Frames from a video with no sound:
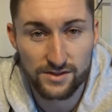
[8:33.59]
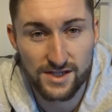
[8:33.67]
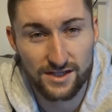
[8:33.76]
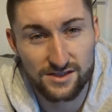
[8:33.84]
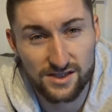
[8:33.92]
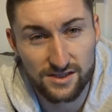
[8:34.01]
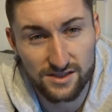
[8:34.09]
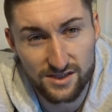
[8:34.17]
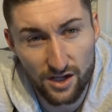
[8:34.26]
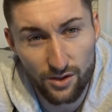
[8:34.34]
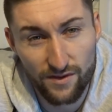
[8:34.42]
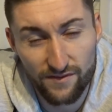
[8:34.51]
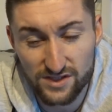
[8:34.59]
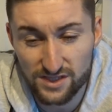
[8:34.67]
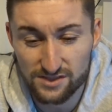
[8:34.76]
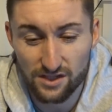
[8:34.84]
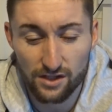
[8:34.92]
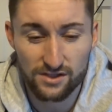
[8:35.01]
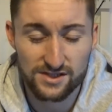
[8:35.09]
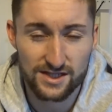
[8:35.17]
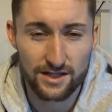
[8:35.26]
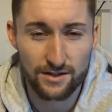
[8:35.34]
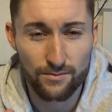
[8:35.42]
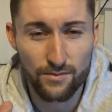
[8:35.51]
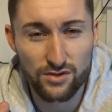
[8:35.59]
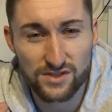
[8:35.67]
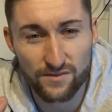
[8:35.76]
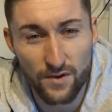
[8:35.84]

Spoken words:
intensity to start with is because I like to keep most